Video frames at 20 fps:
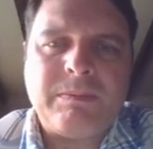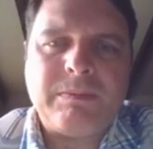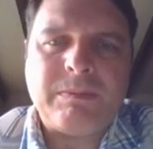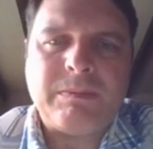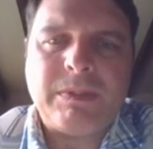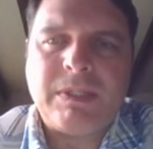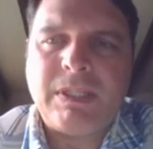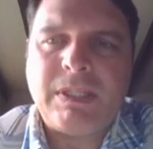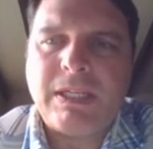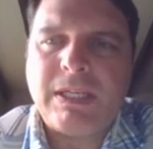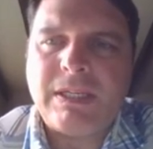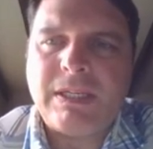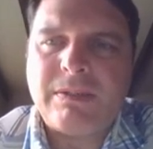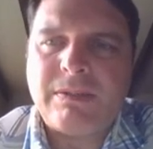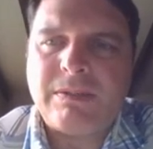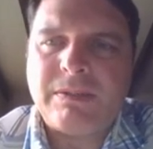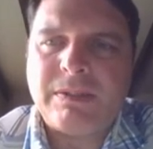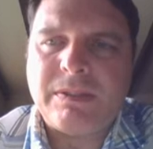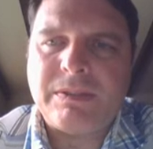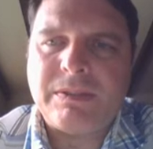
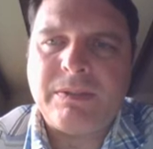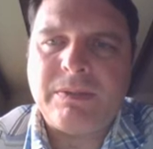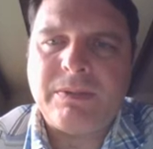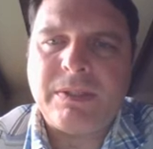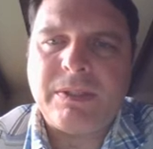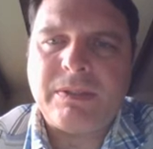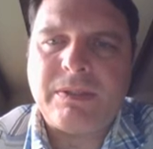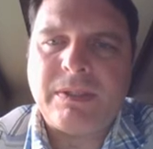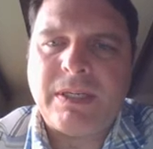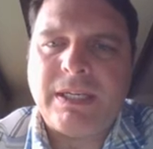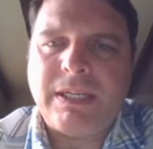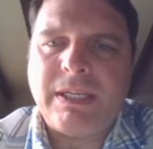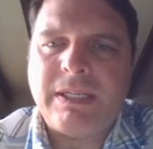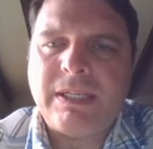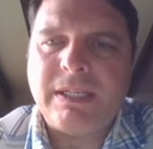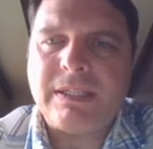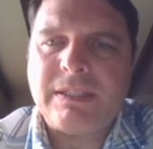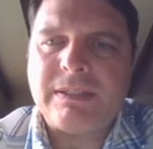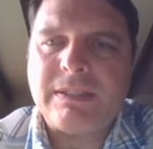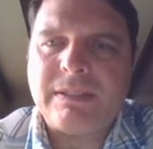Let's do letter I
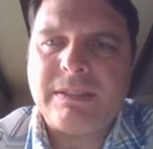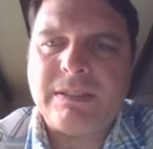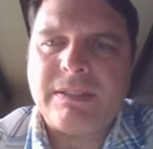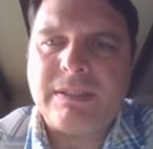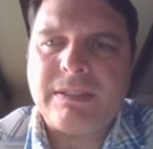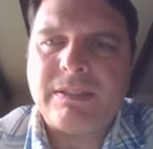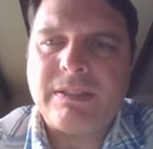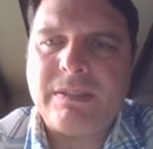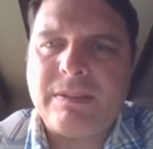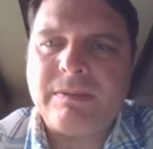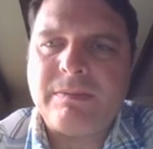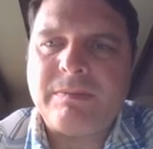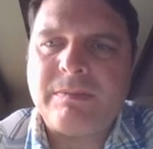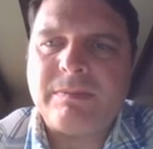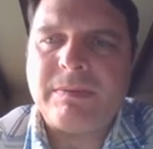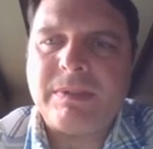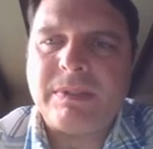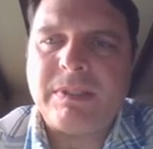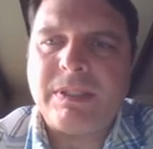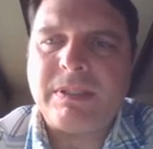next.
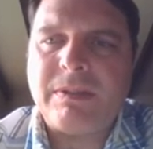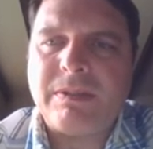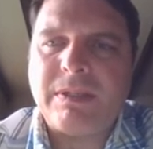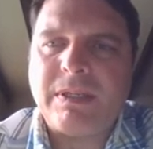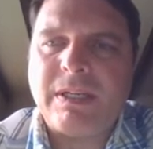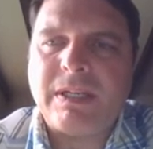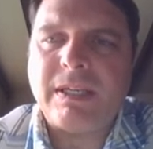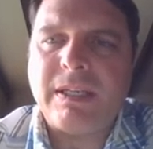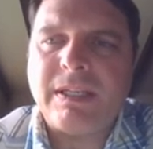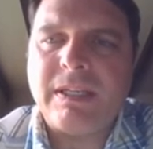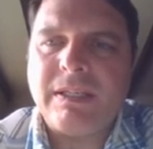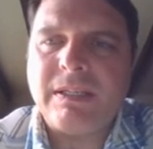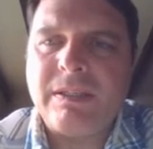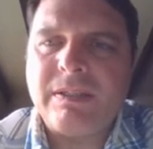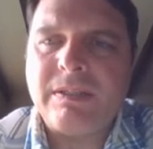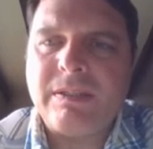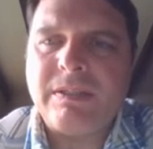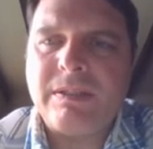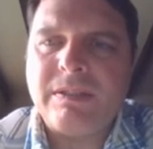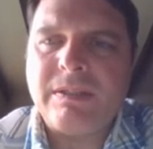Letter I.
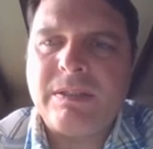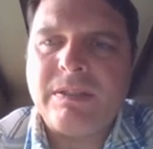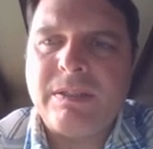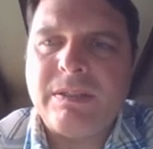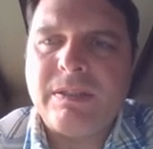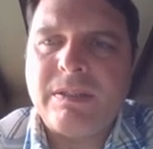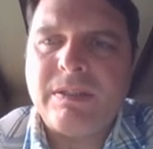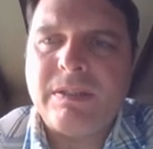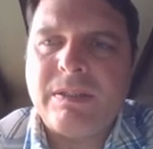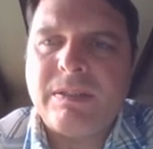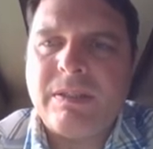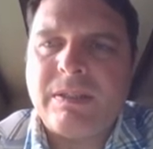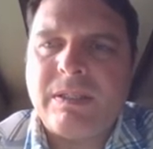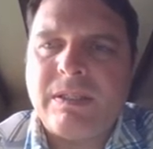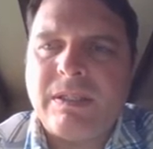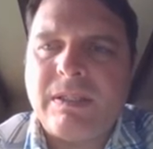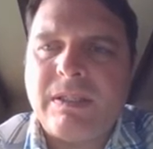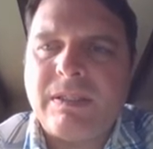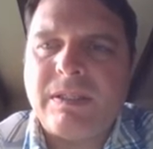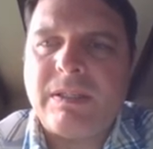
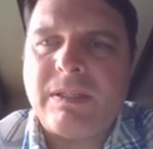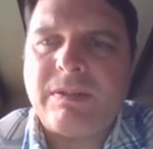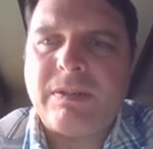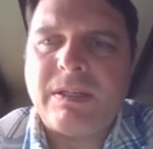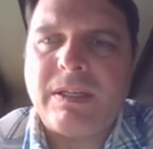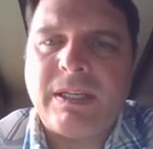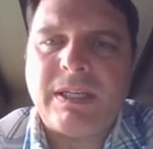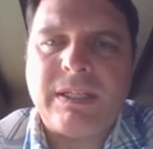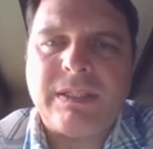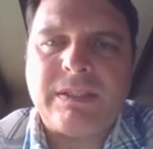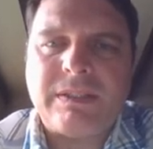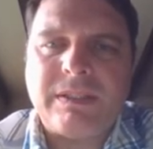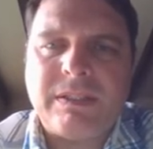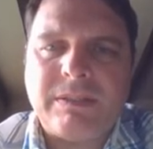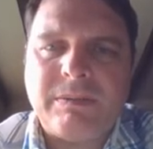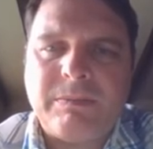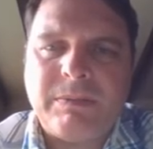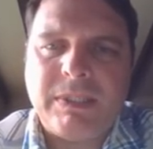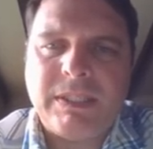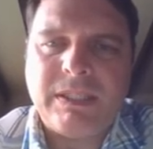And letter I is going
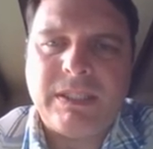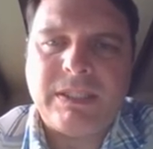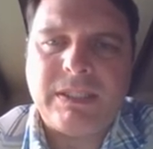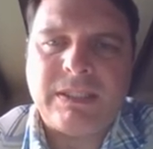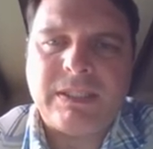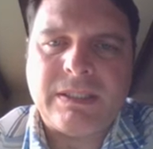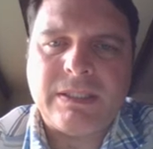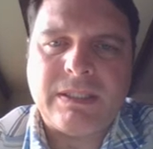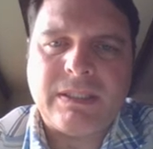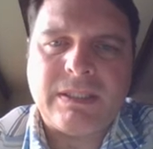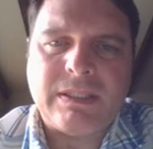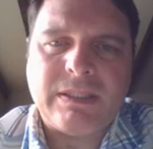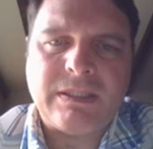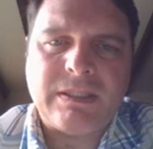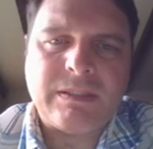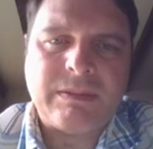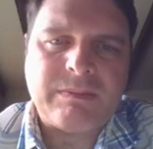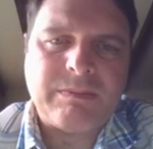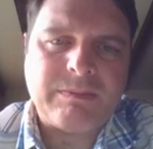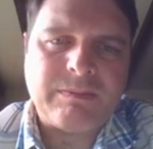to be
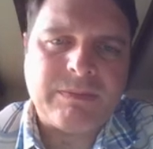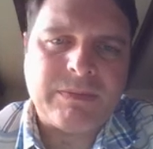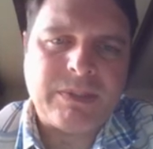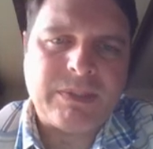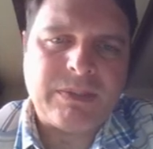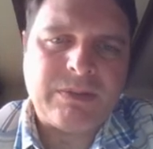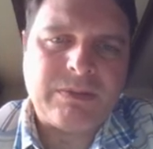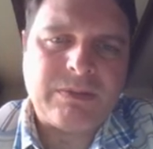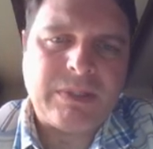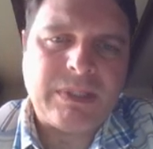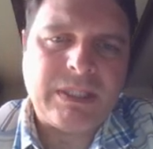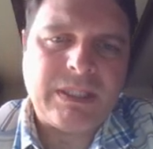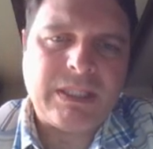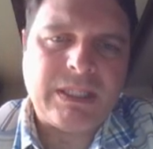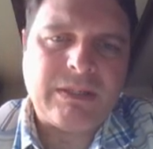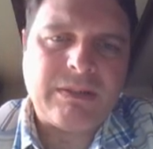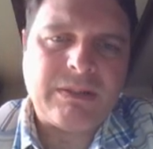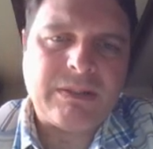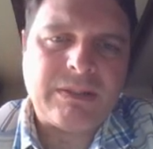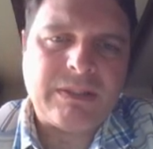straight
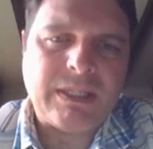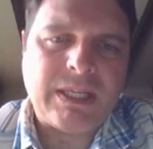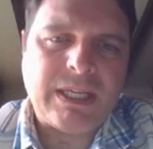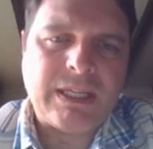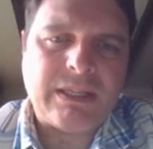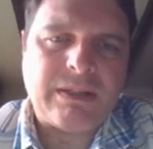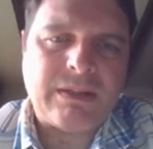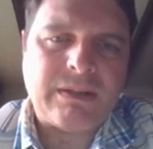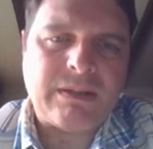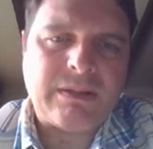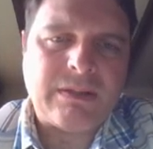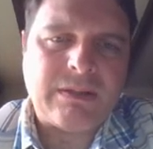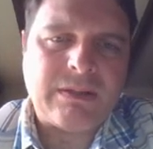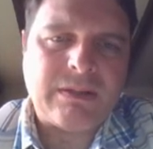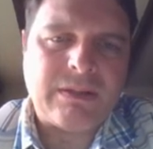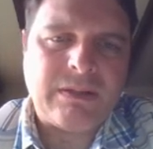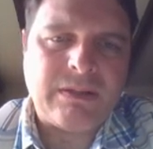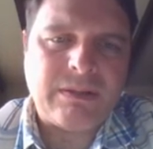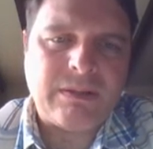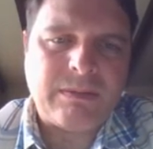down. It's at
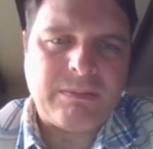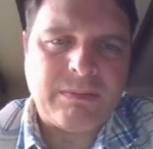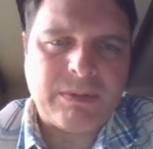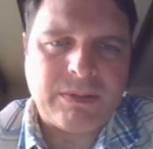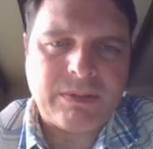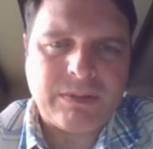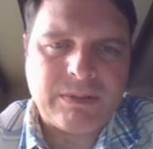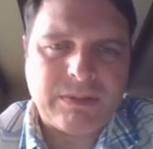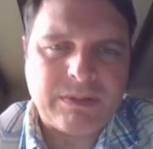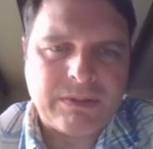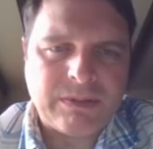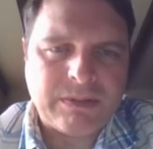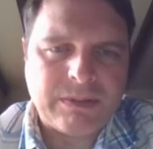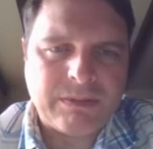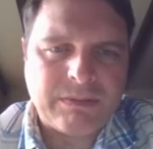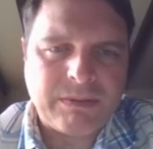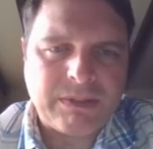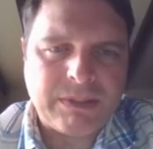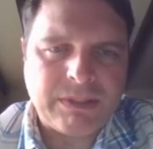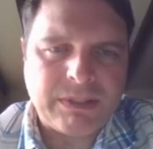number,
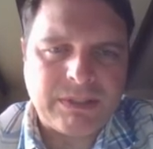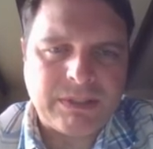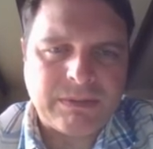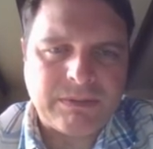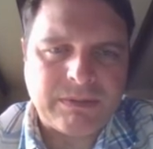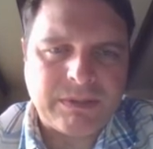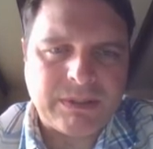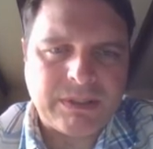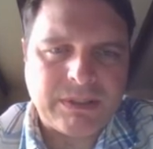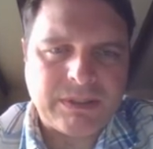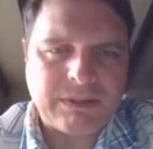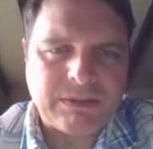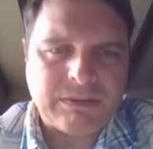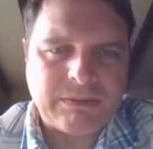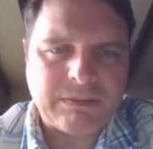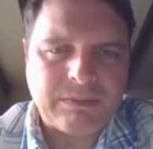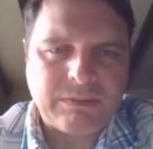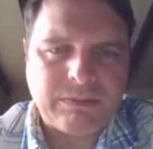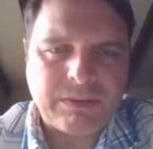let me see something here.